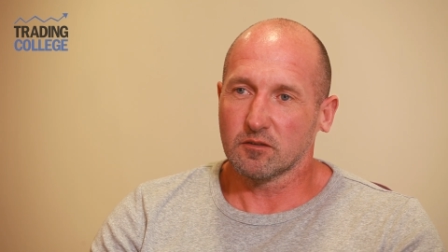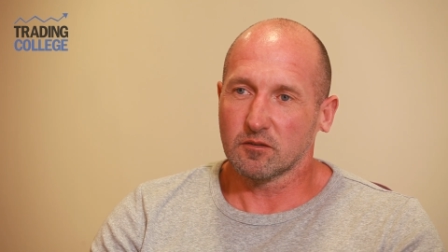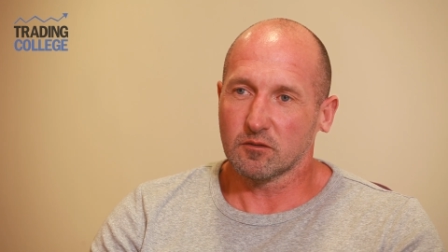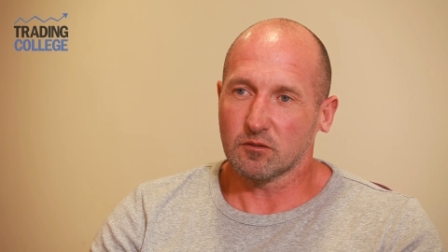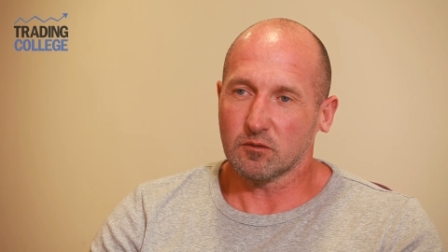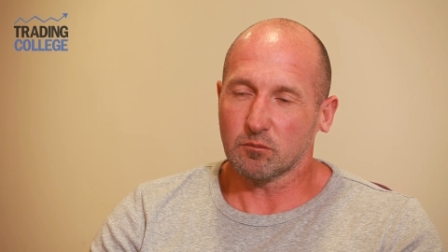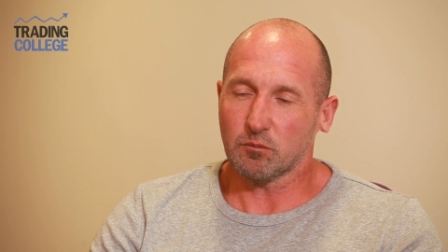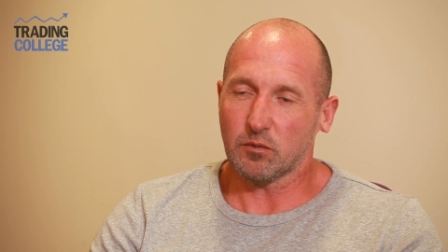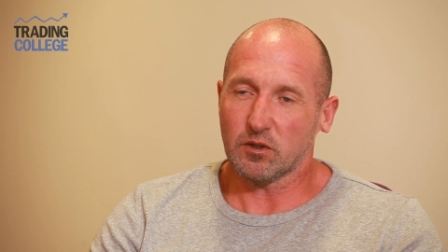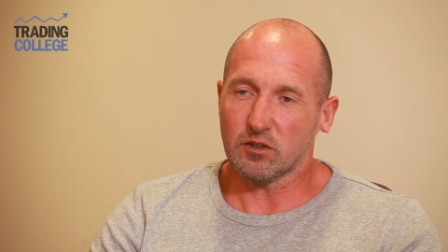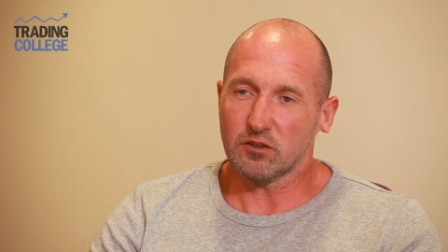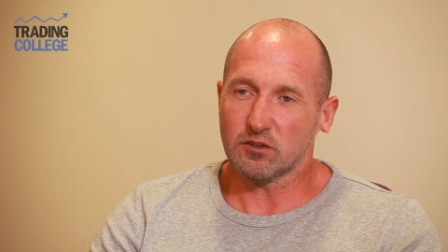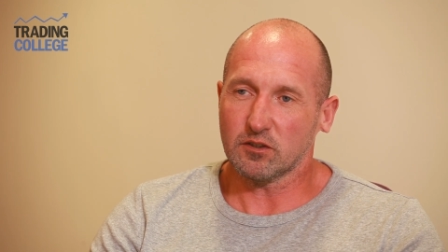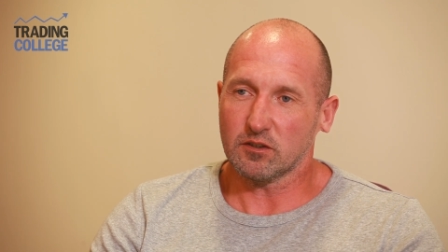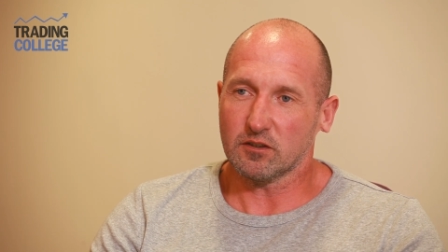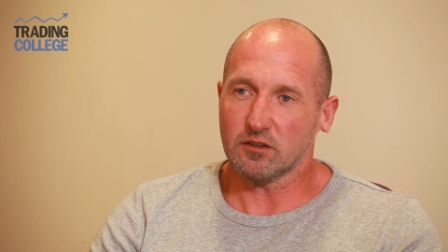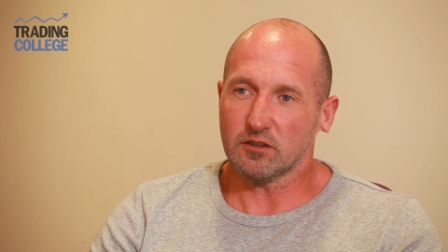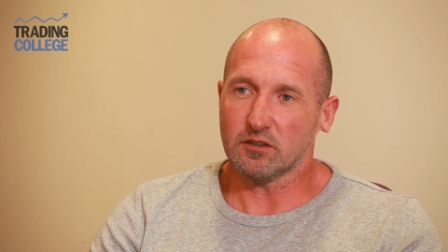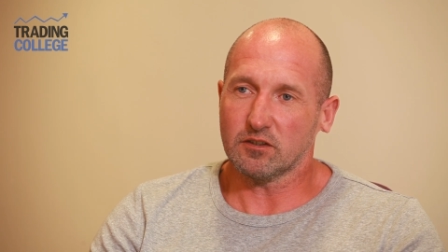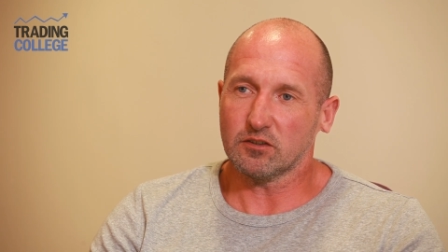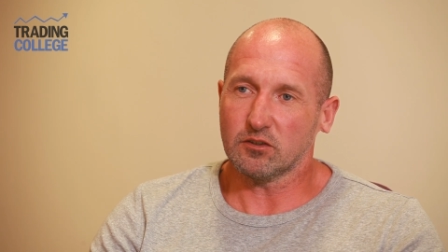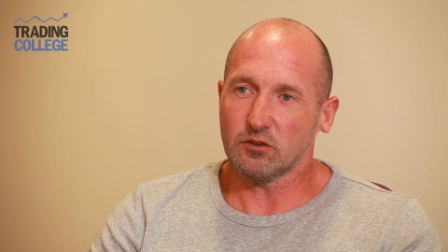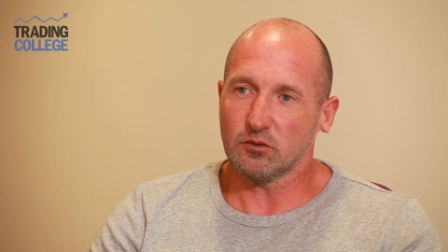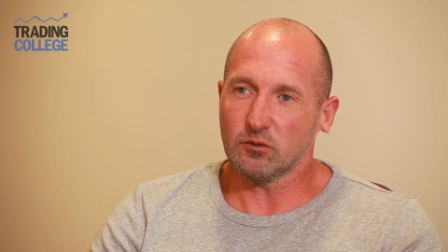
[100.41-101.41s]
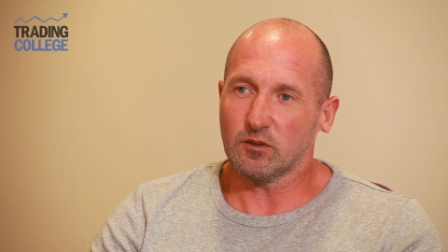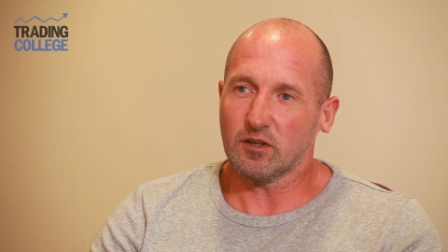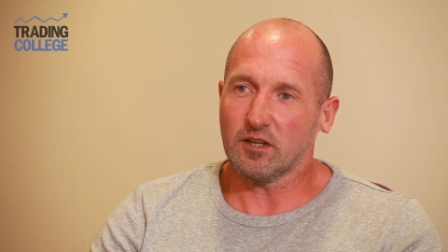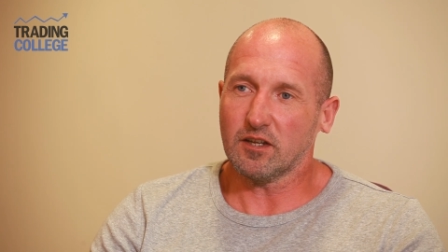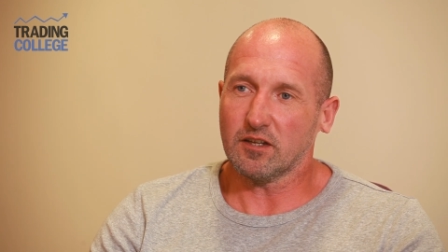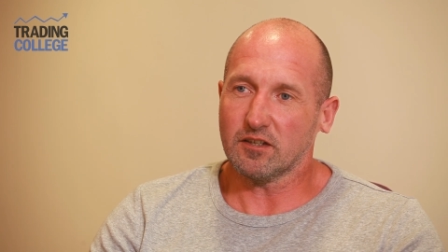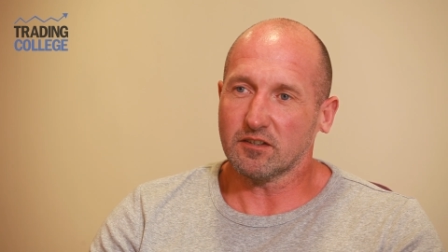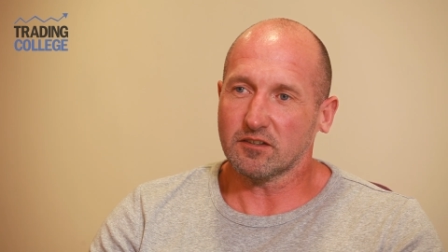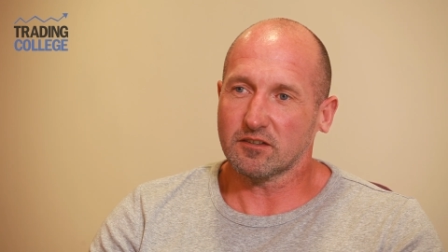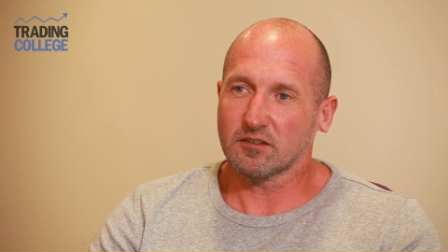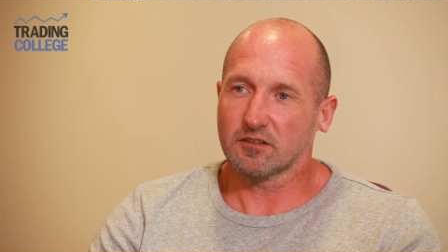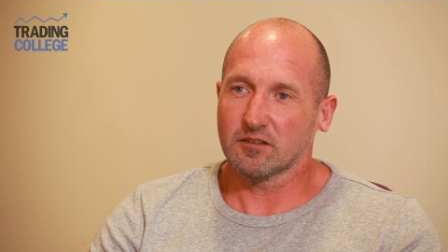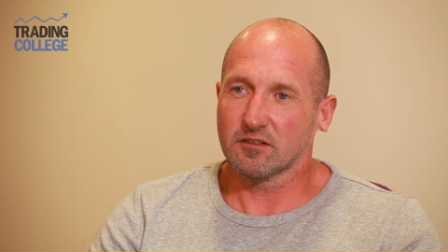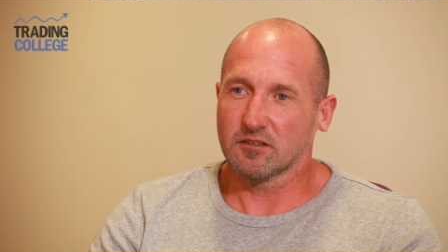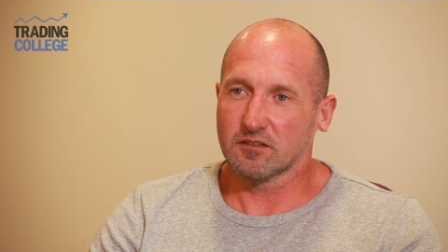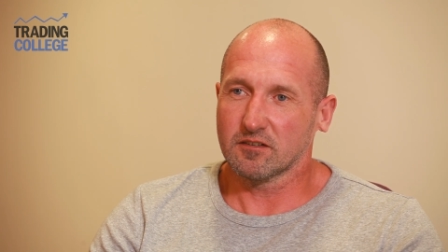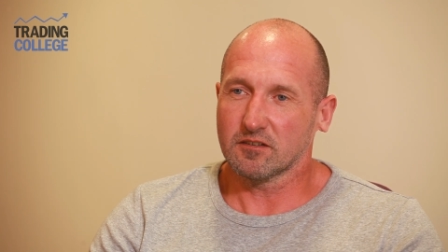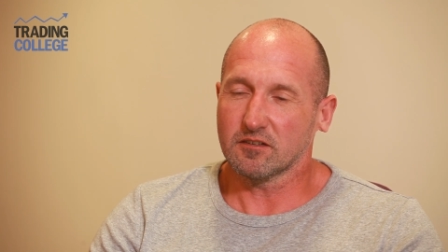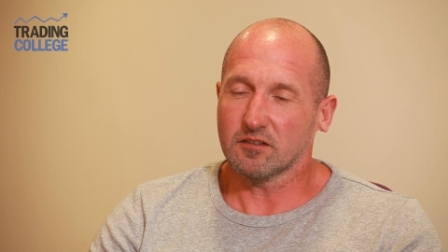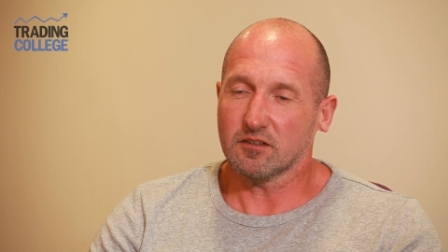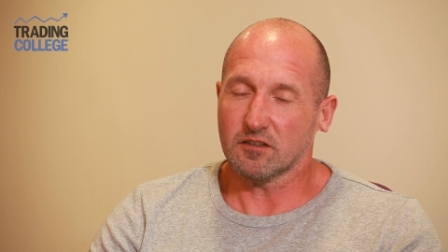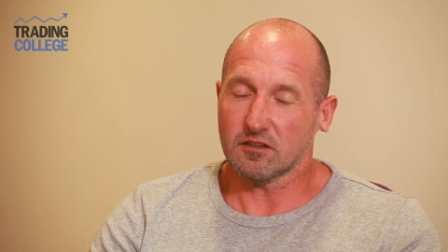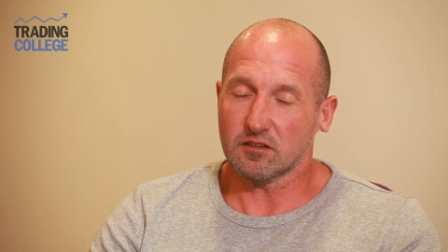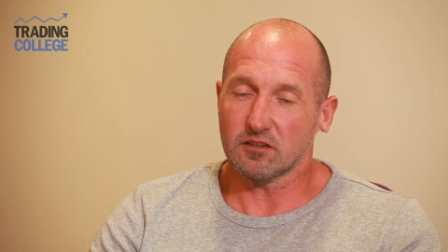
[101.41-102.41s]
basically do less,
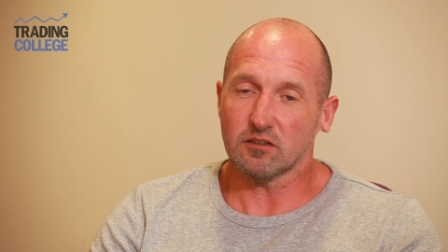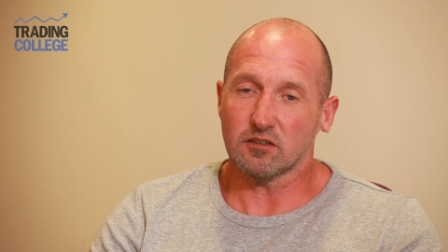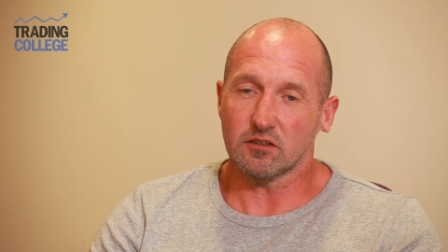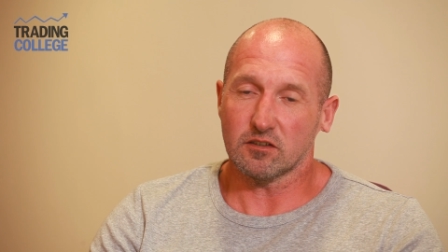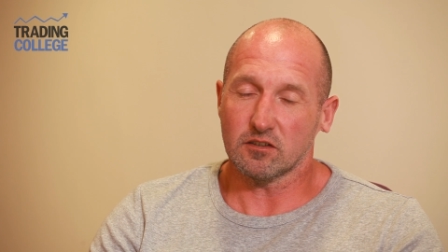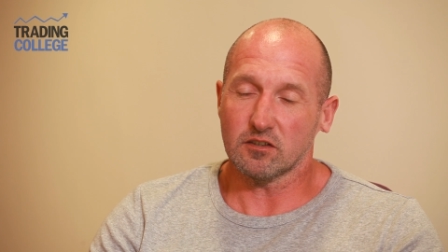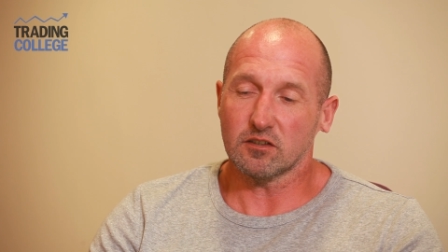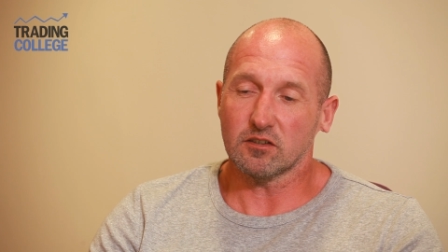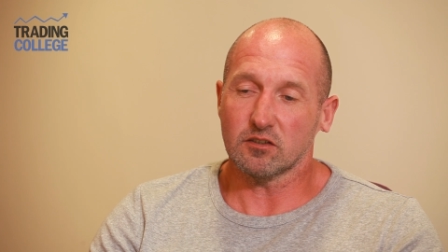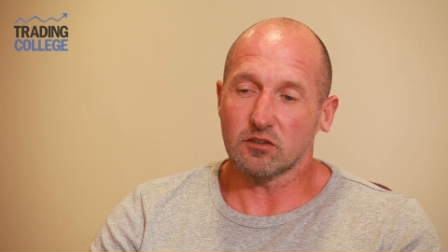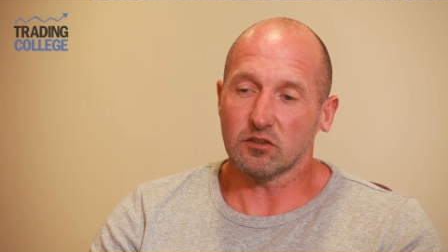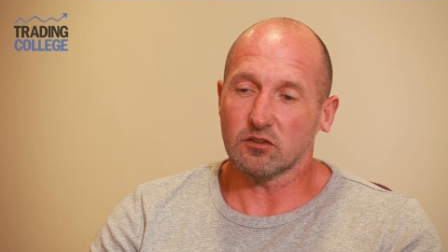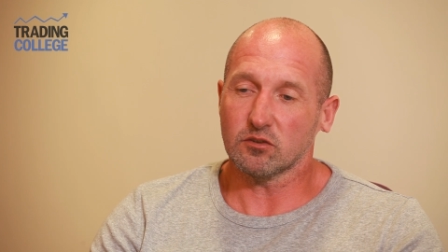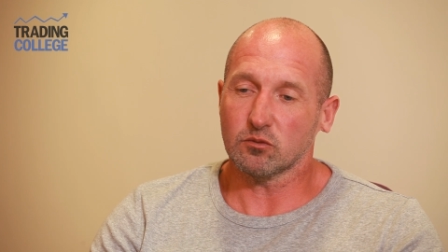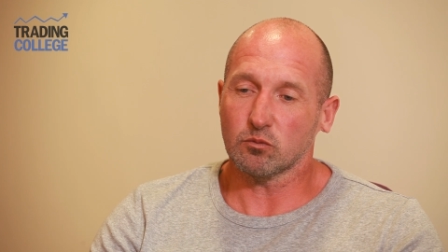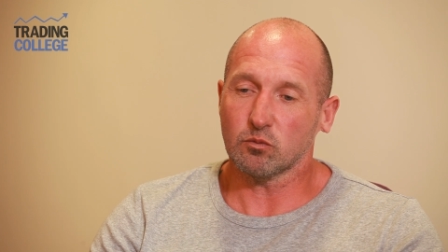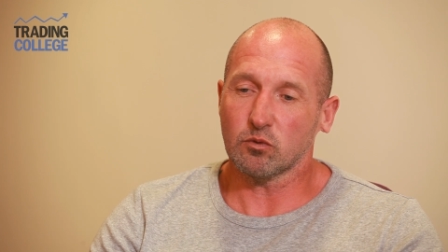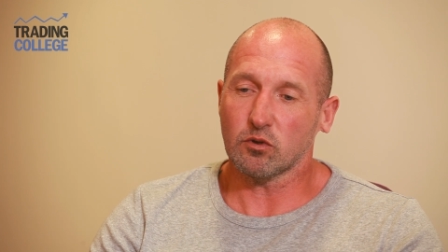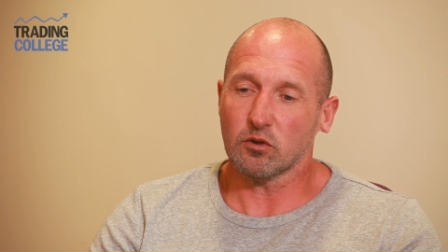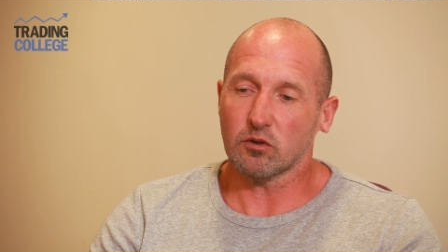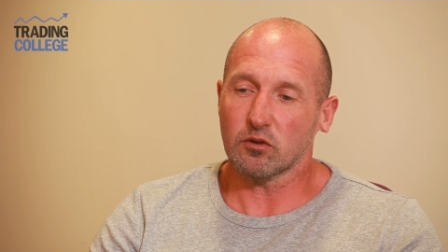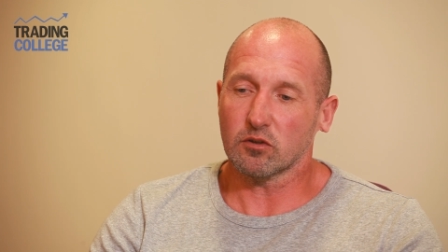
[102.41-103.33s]
and it does work.